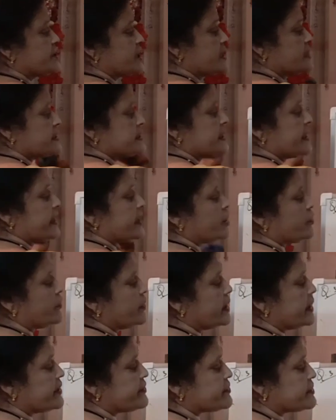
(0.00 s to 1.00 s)
Judge the
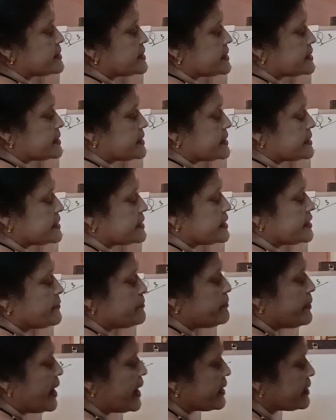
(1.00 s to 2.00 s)
equivalent resistance
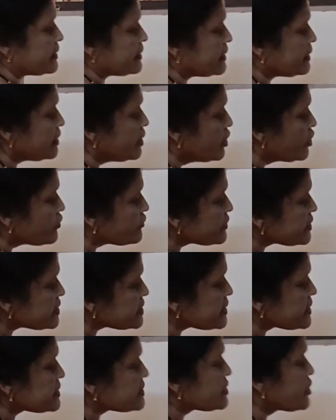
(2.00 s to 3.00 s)
in parallel, which
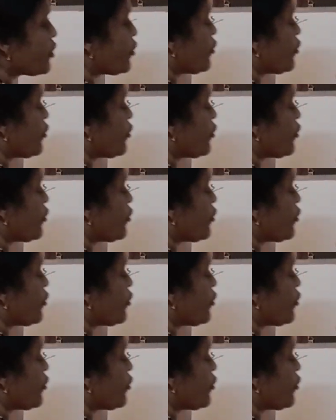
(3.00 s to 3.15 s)
is